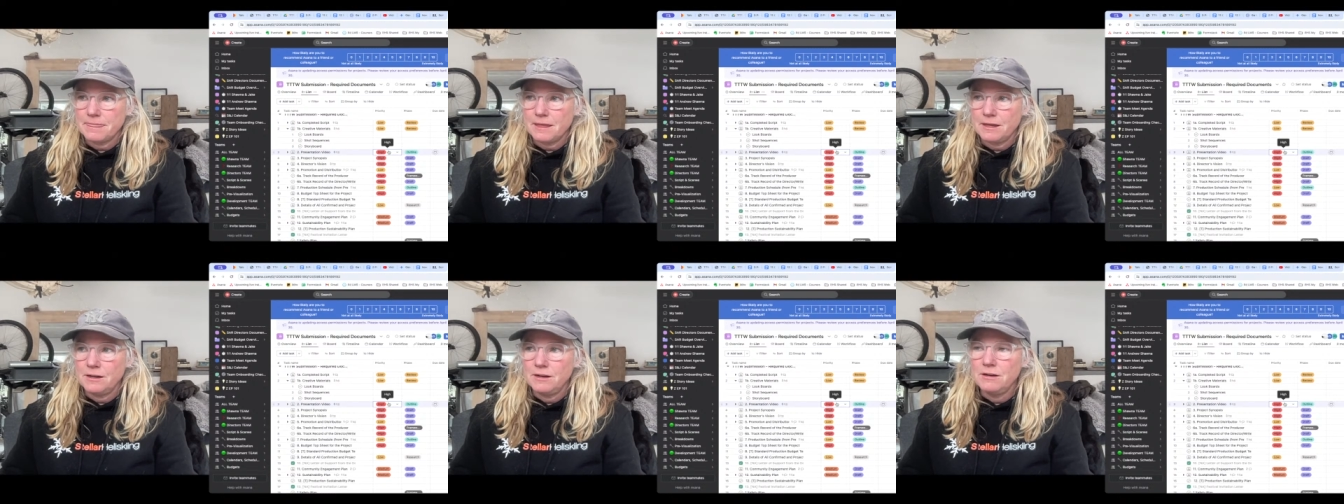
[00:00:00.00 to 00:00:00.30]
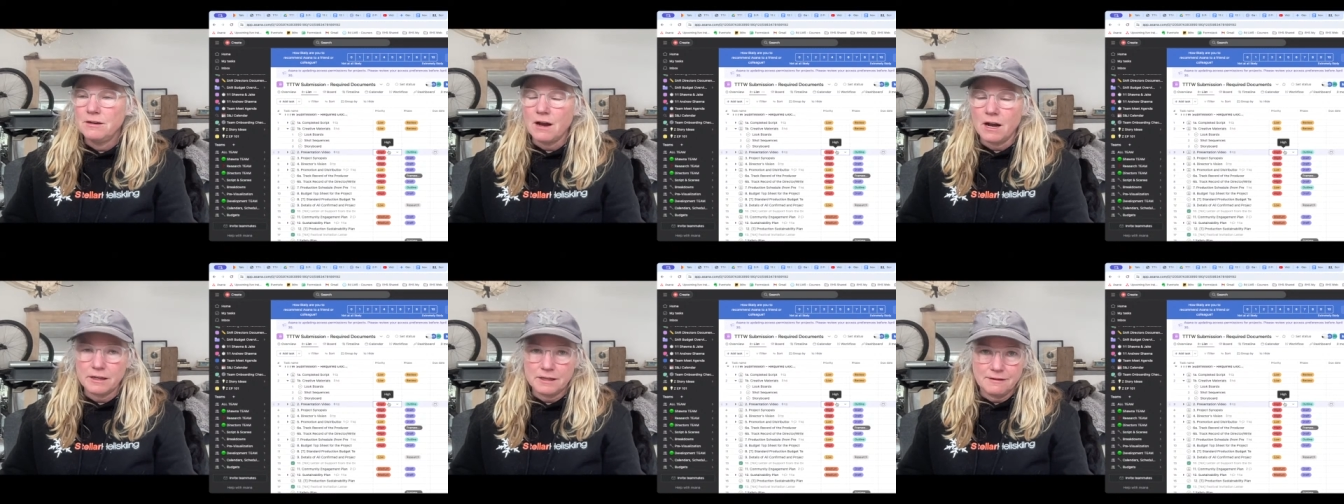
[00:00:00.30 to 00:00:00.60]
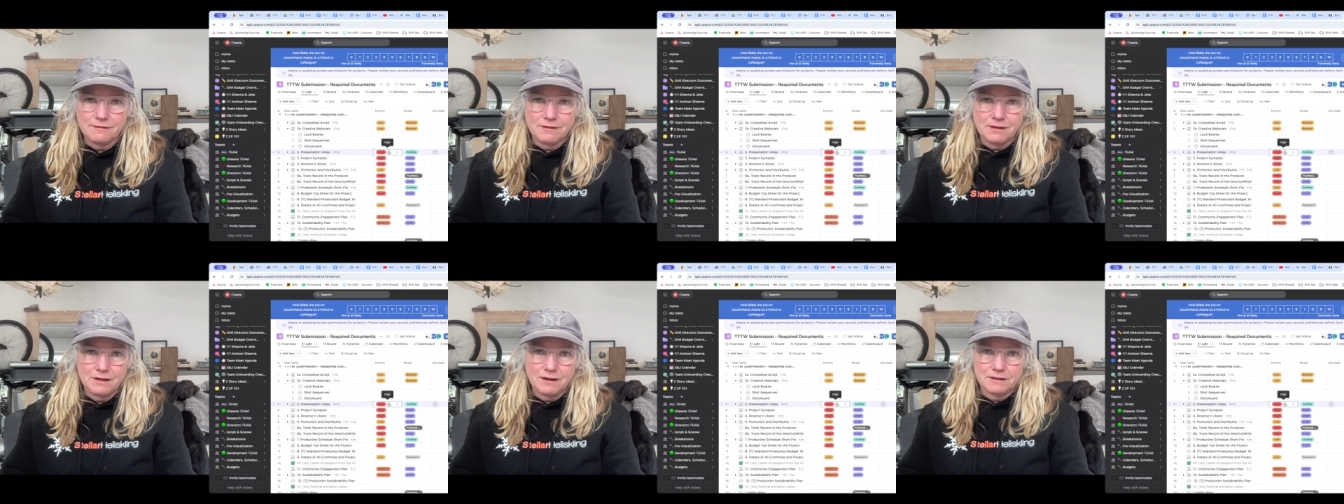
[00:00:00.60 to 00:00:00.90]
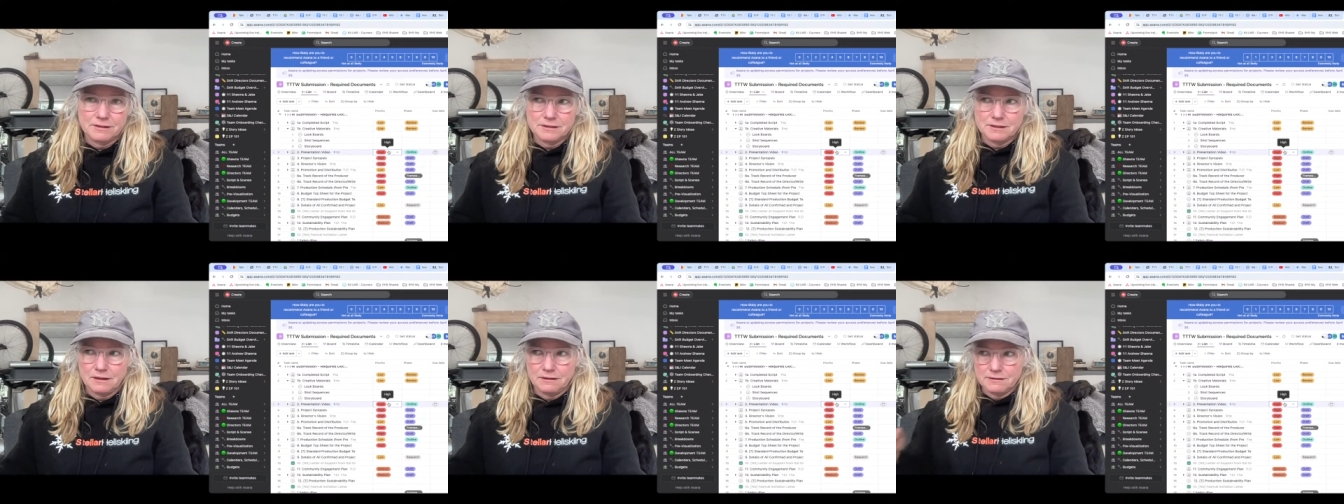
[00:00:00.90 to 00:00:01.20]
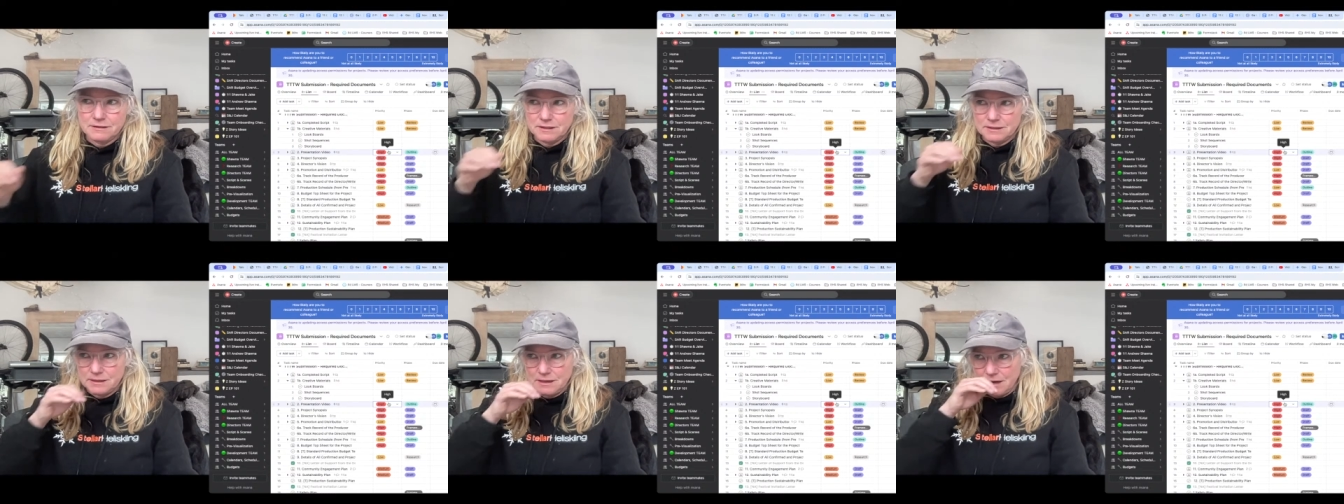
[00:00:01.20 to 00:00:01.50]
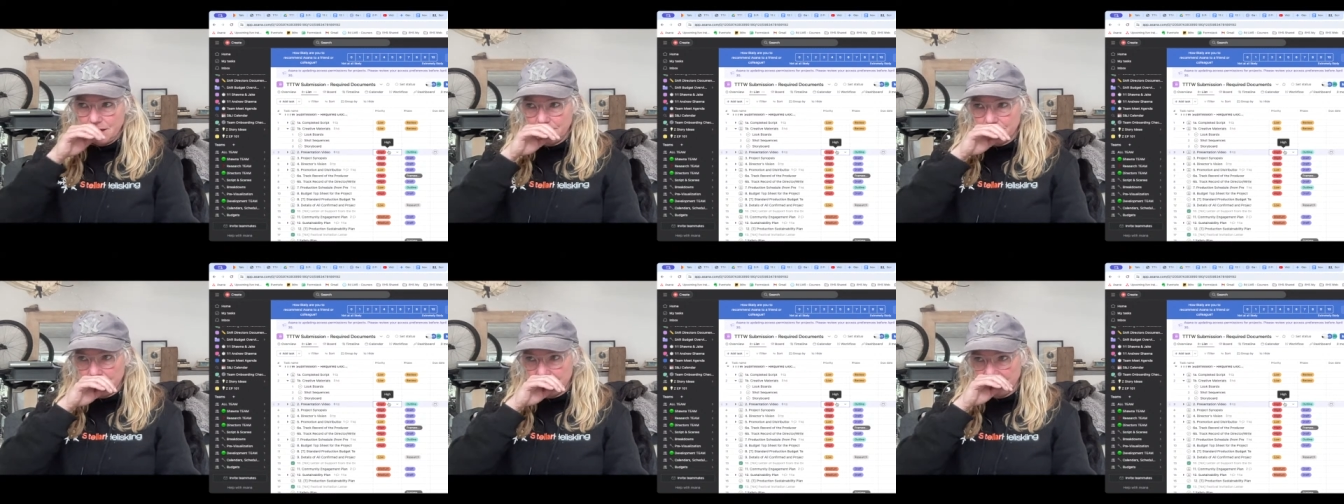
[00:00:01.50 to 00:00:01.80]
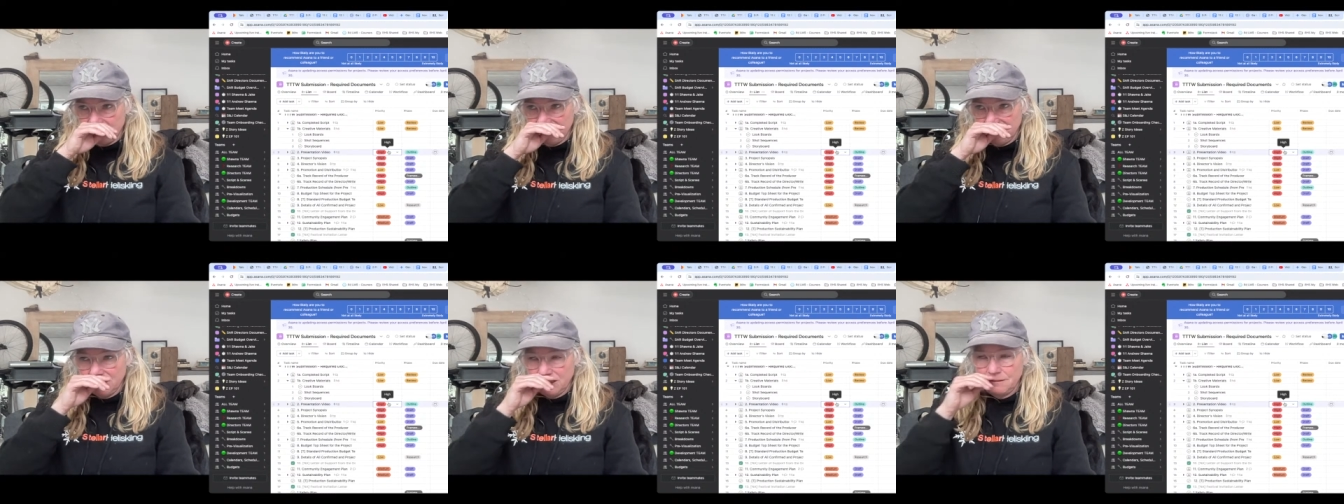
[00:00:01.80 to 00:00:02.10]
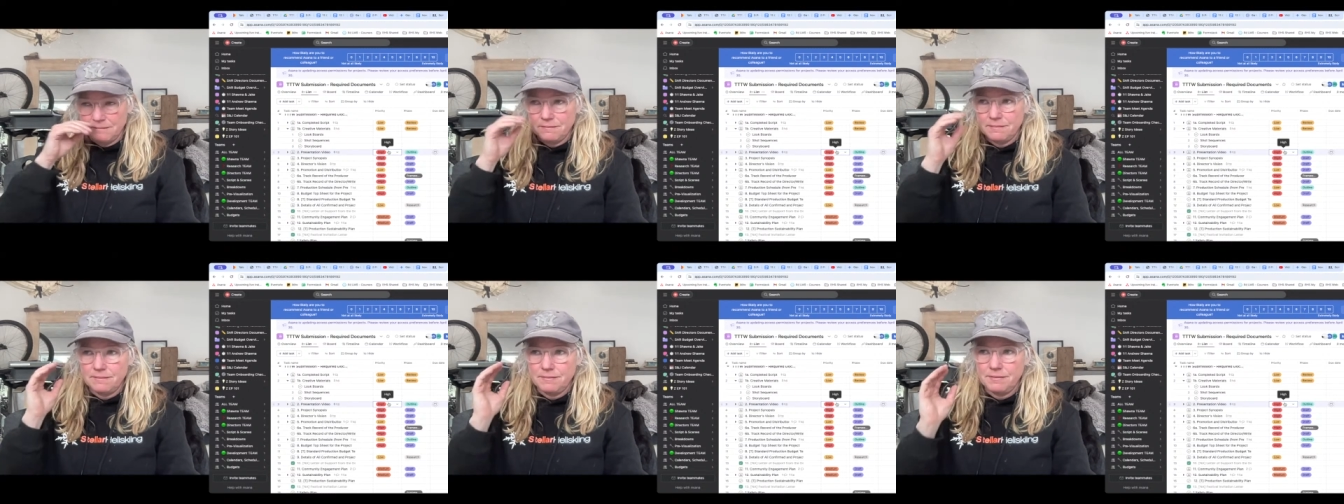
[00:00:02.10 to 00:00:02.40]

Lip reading: not giving ourselves the time to really